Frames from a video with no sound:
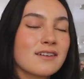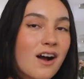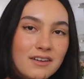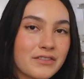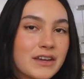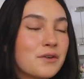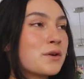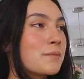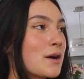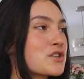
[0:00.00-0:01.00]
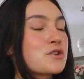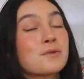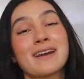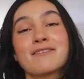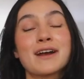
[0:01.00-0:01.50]
coffee or matcha or
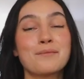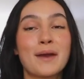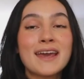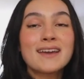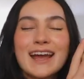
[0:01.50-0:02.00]
whatever I make.